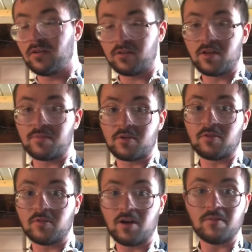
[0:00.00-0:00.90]
keep you
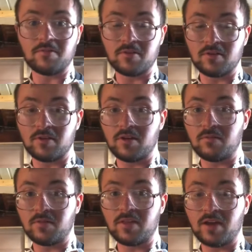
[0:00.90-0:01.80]
cooled off during
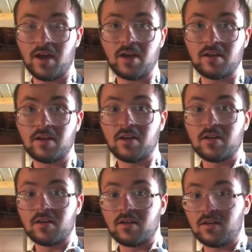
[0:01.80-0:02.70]
really hot
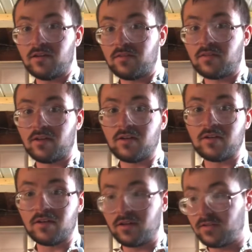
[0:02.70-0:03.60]

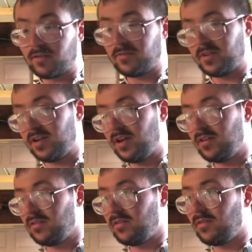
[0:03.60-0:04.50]
sun and stuff like that,
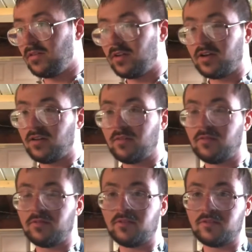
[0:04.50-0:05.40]
and all that kind of
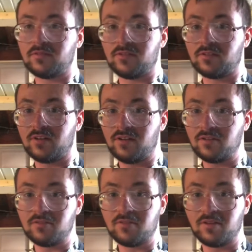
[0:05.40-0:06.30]
stuff, all that kind of
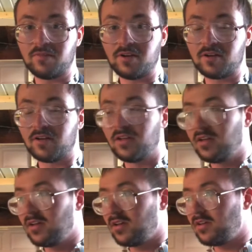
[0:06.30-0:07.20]
good stuff there.
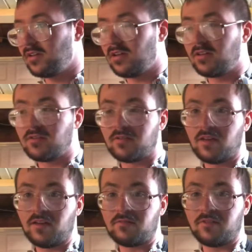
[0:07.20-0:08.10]
They use
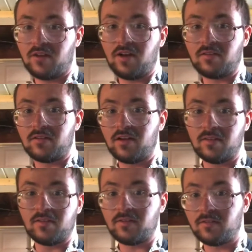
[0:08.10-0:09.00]
that for
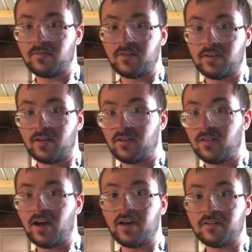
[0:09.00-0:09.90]
astronauts and stuff like that a
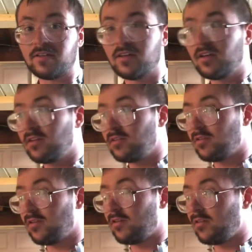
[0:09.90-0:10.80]
lot.
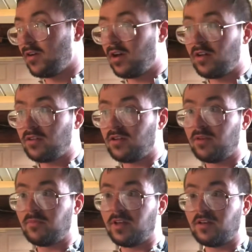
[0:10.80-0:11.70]
So I
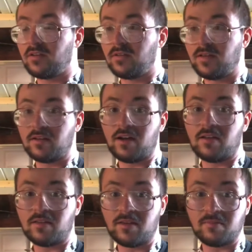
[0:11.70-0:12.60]
am taking the same
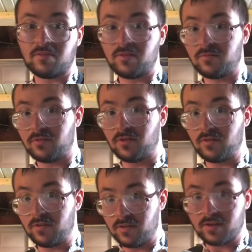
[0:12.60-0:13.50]
concept
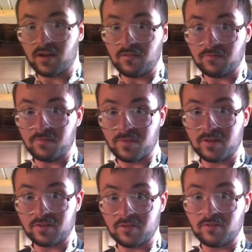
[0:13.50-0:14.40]
for this kind of
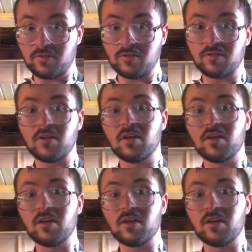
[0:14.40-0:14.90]
particular suit,